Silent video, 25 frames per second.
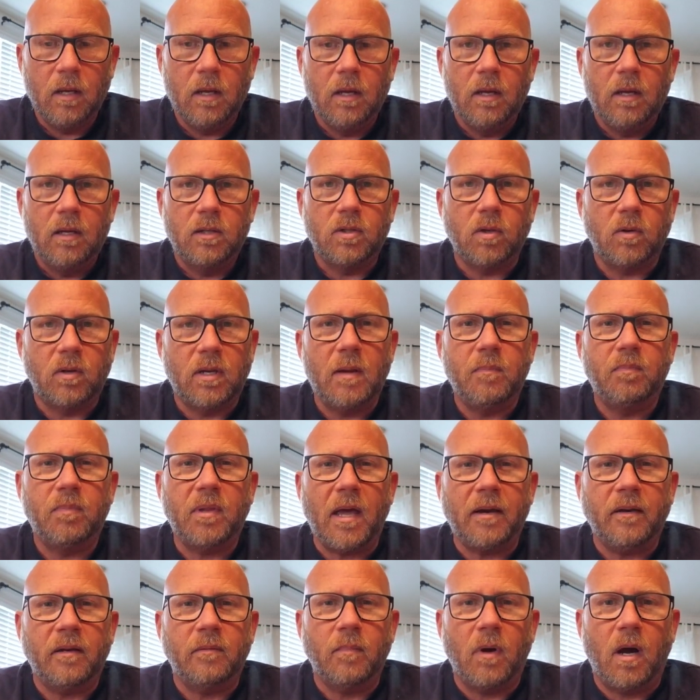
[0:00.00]
So keep
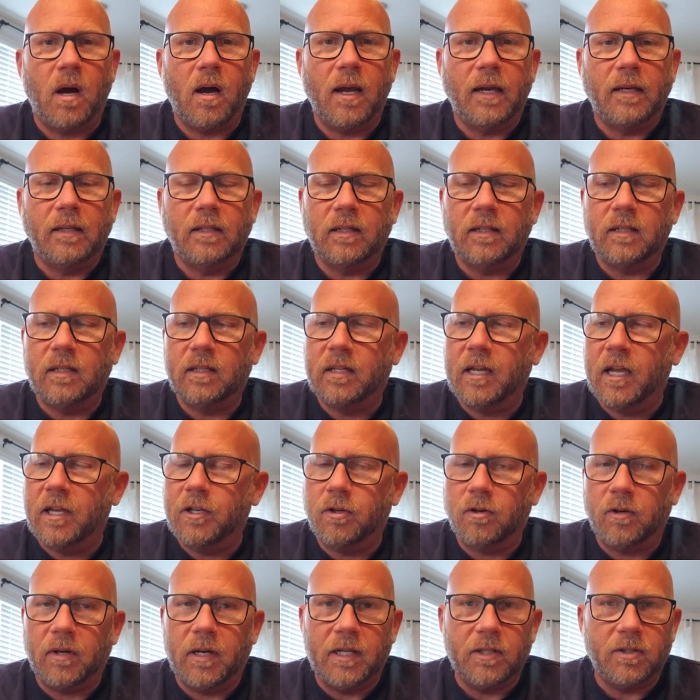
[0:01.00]
that in mind. Get
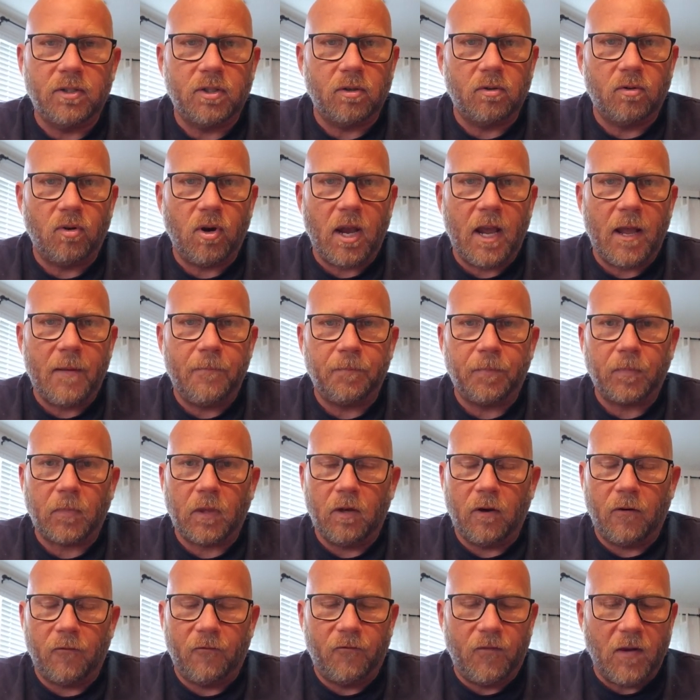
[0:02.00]
your Instagram,
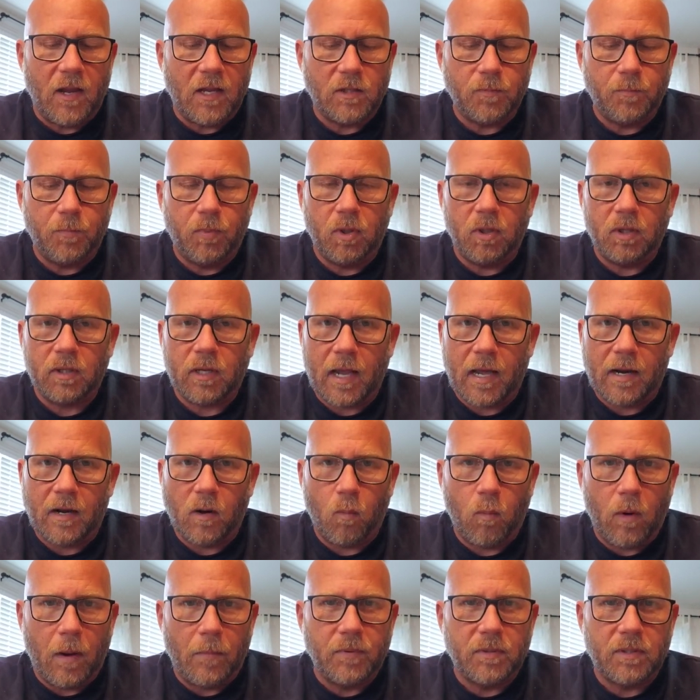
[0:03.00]
your Facebook, and a
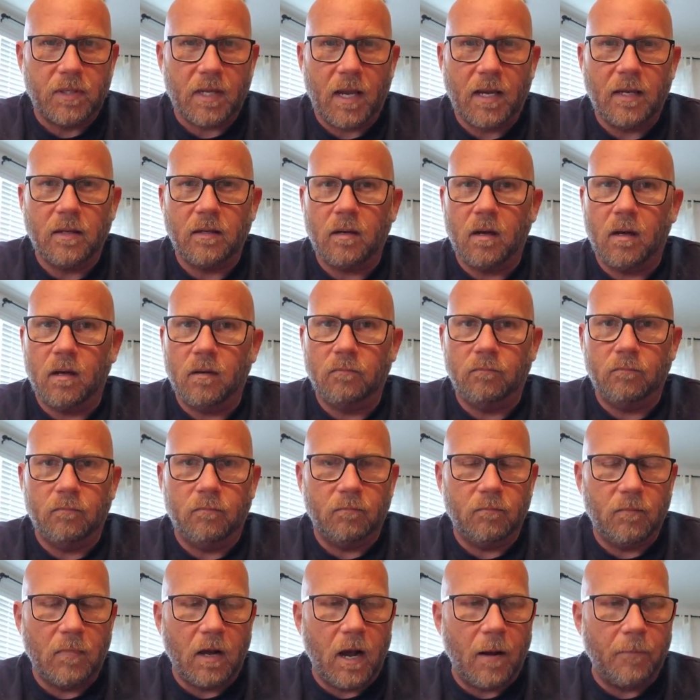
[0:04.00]
website
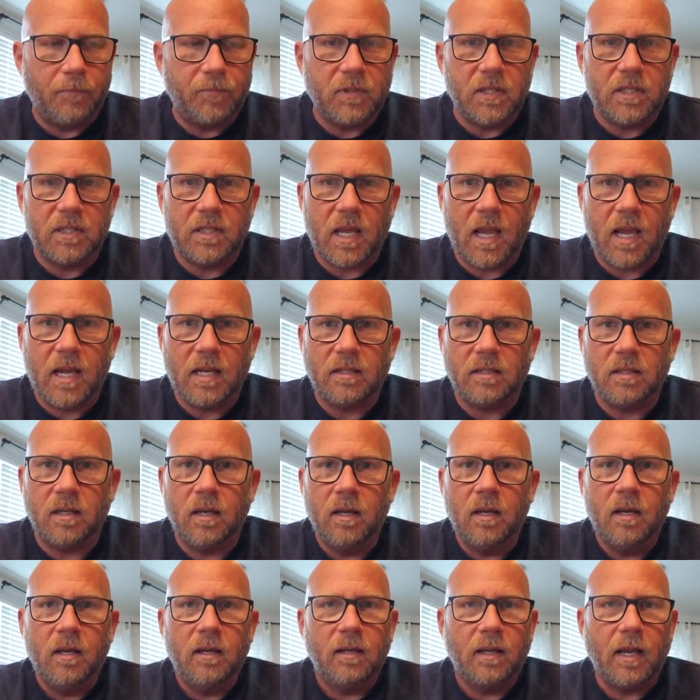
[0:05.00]
up to date.
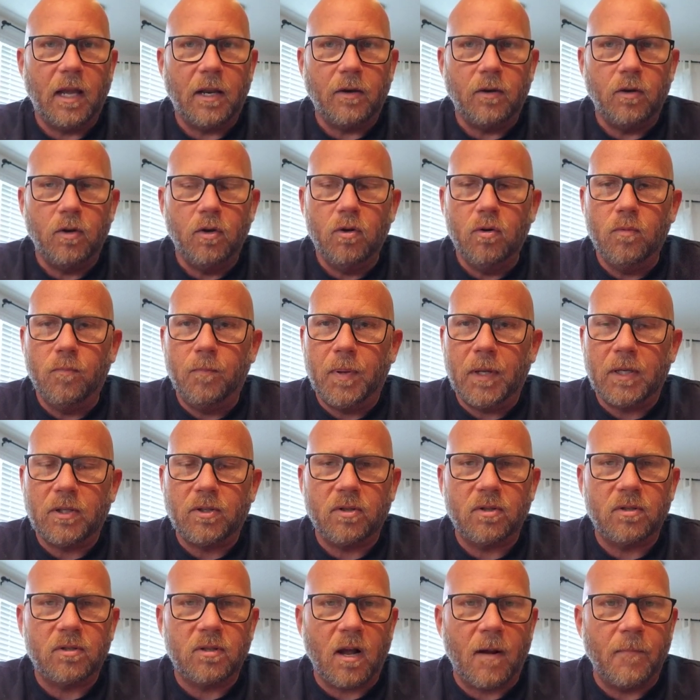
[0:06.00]
Get new
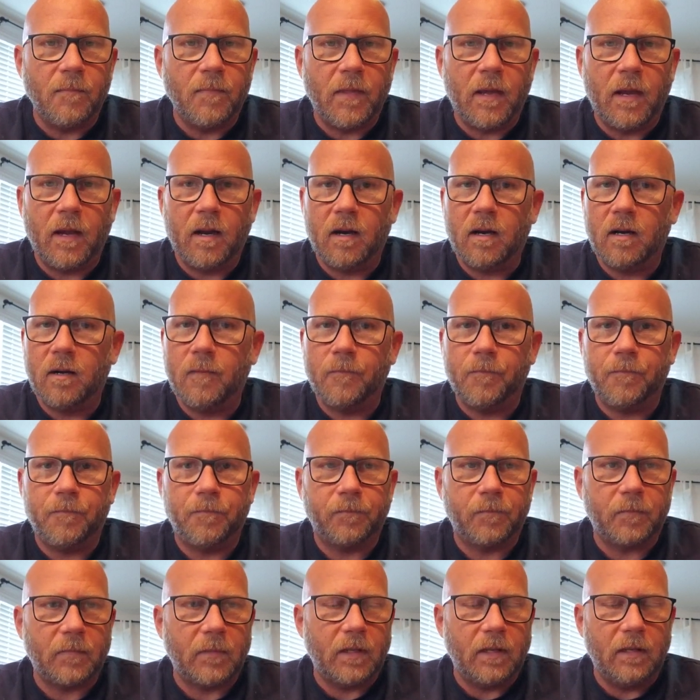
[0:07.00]
pictures on there.
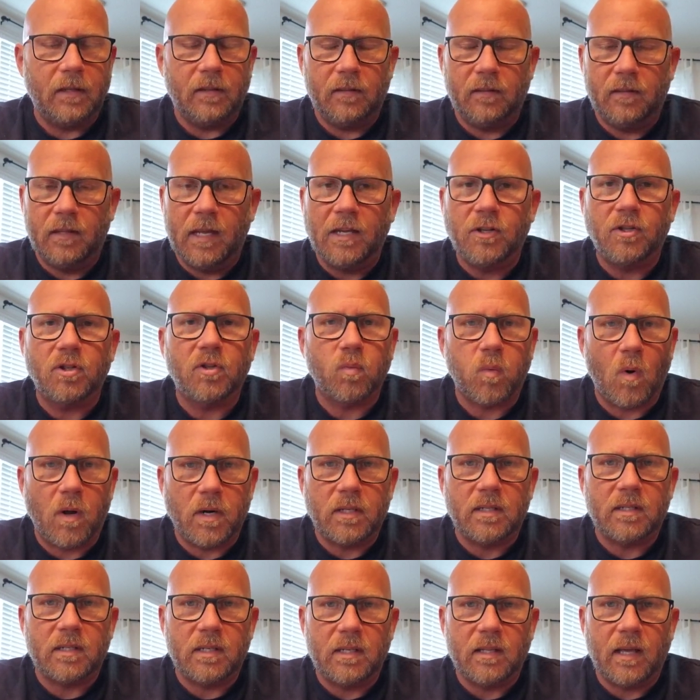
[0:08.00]
They just want
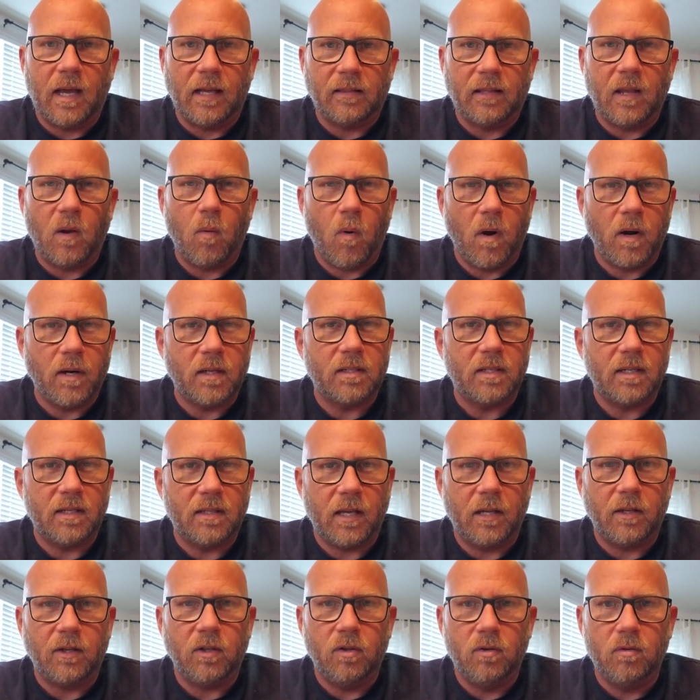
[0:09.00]
to see that. They want to see
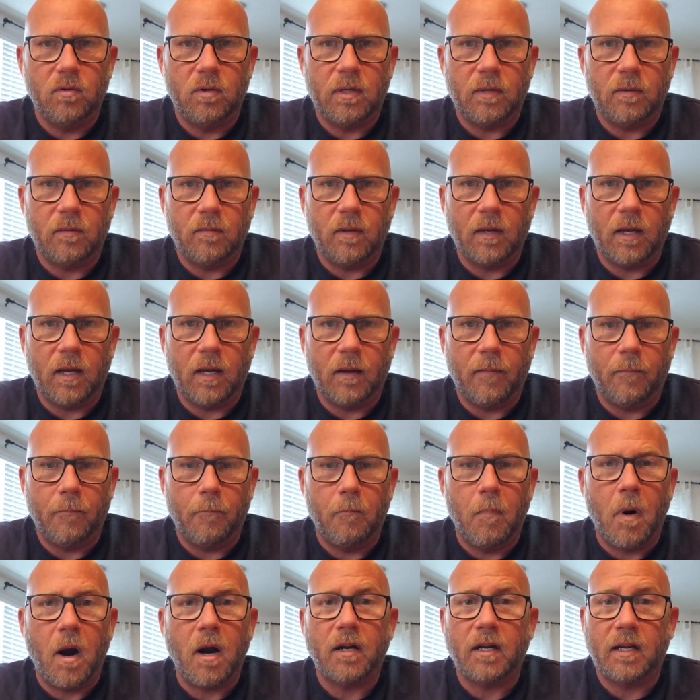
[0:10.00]
that you can
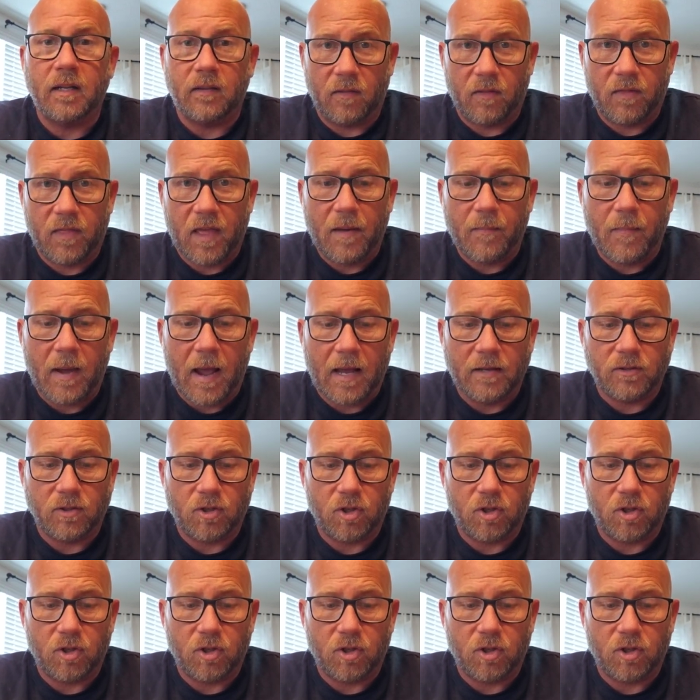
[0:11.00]
market them as a